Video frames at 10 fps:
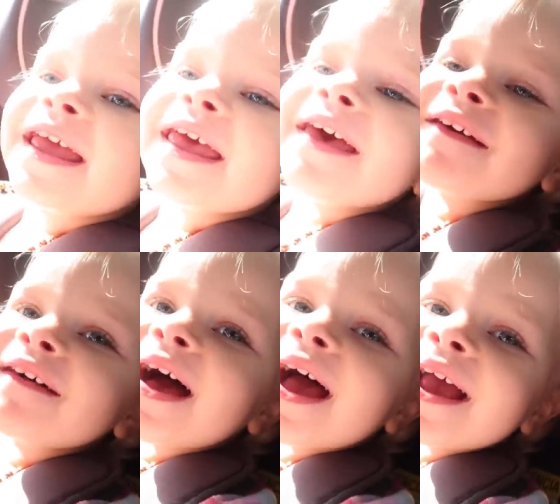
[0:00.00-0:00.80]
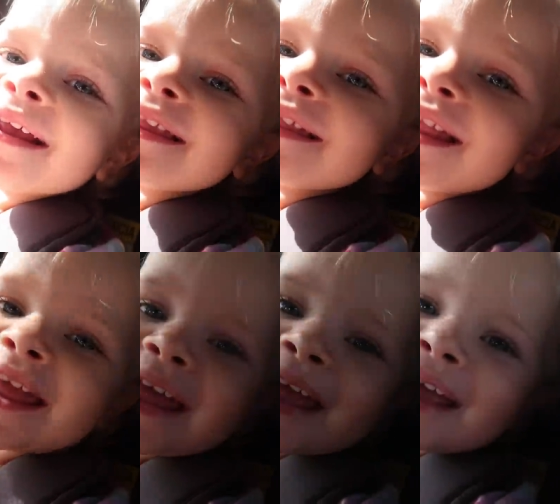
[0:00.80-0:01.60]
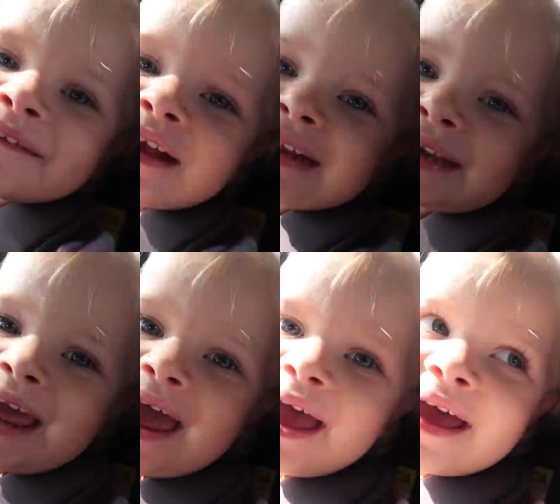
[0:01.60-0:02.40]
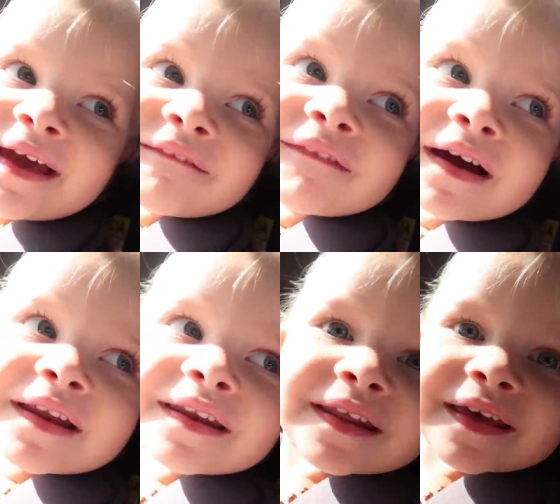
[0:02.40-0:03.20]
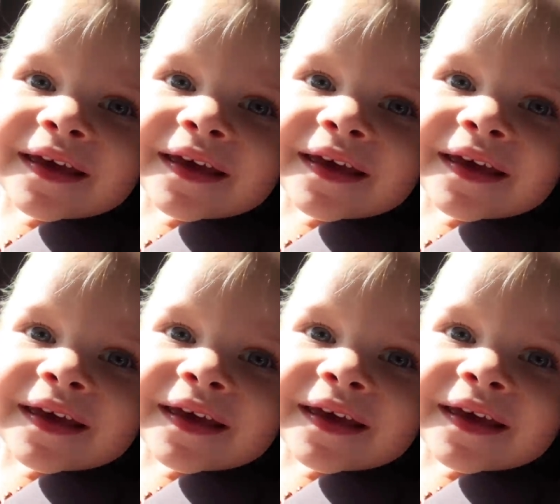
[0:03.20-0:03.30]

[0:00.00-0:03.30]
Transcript: Here I like that one.